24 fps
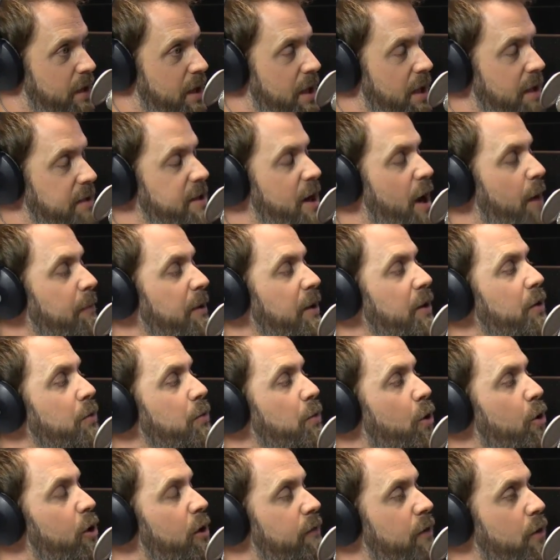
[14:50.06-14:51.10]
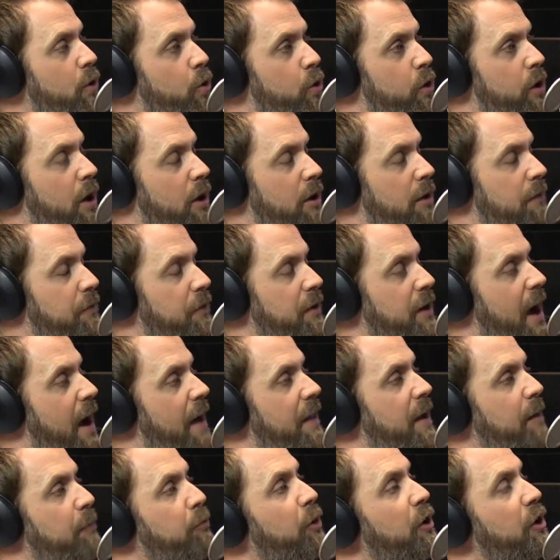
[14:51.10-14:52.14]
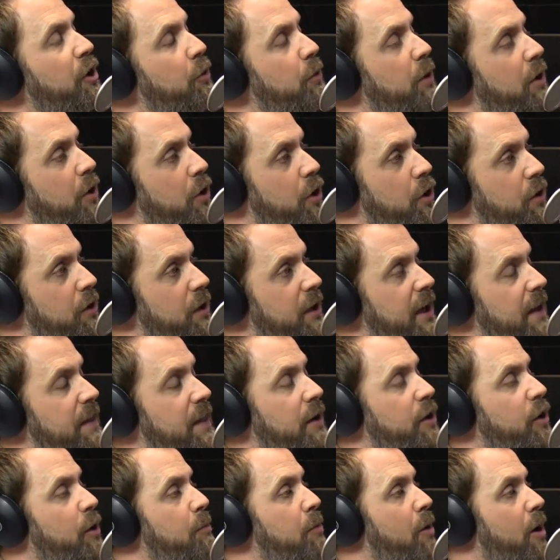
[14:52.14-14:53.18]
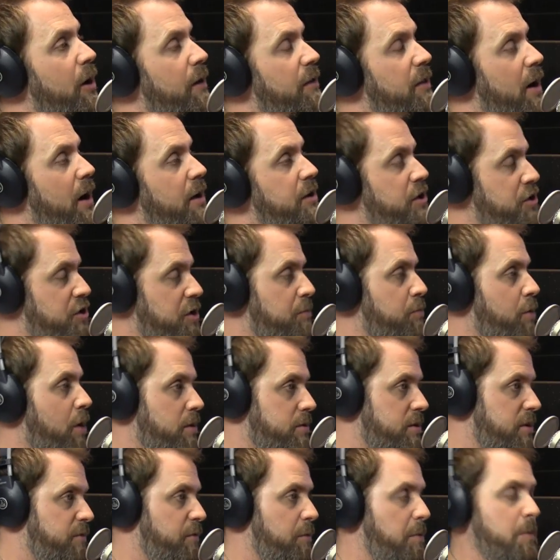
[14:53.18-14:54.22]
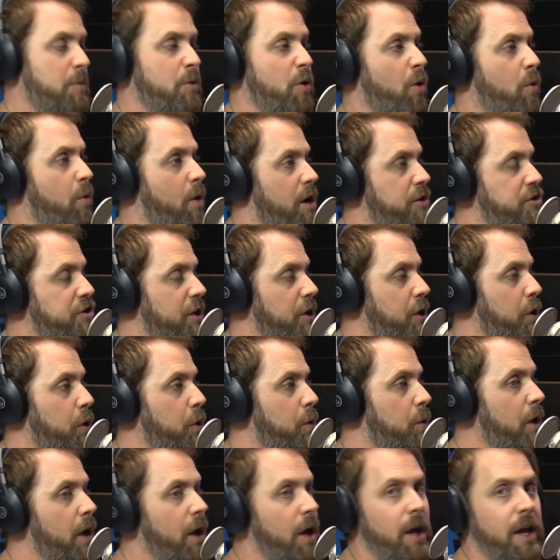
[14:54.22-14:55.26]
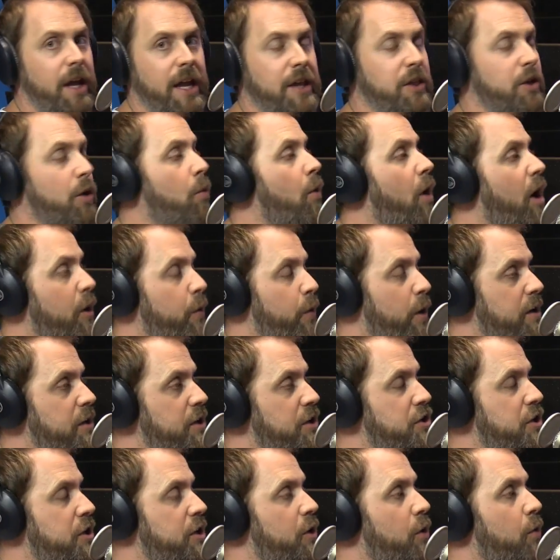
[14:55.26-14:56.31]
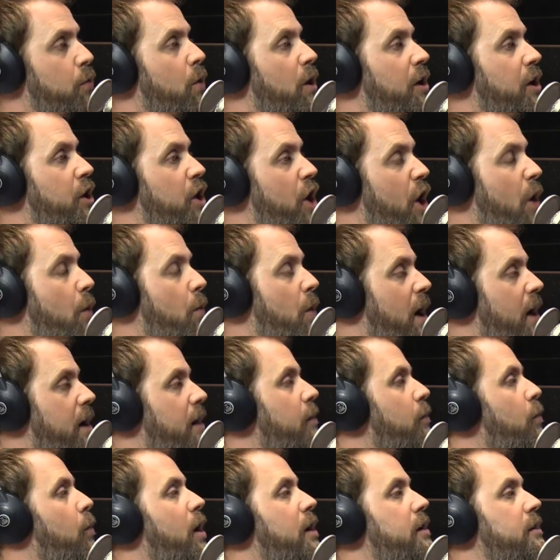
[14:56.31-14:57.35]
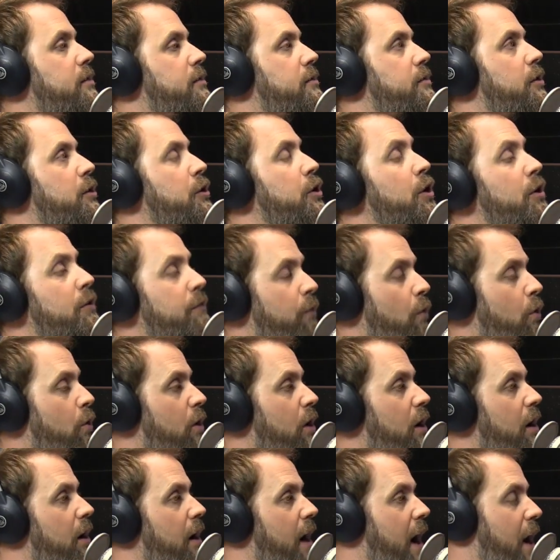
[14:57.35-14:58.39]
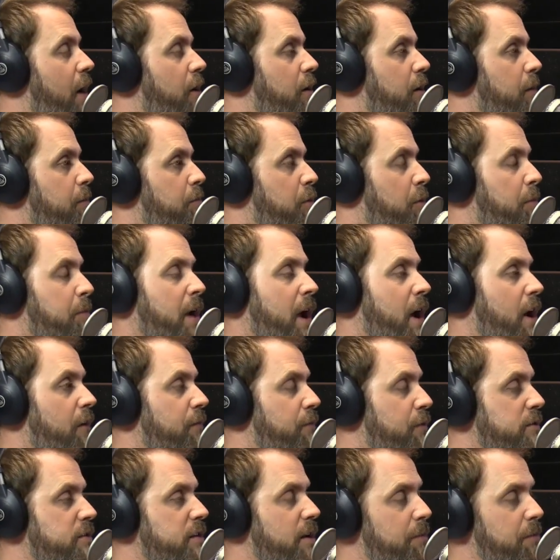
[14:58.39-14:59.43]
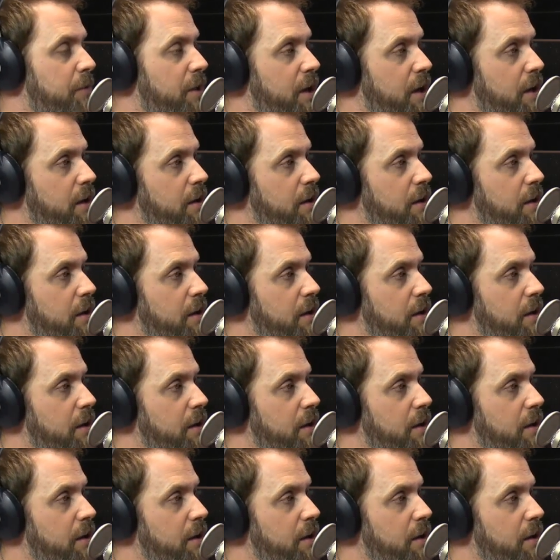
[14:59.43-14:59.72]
Tell me the role of a choreographer and how they bring you in early, and then you're part of the audition process for people who are watching who either want to audition or want to know what what to look for, how to prepare for something.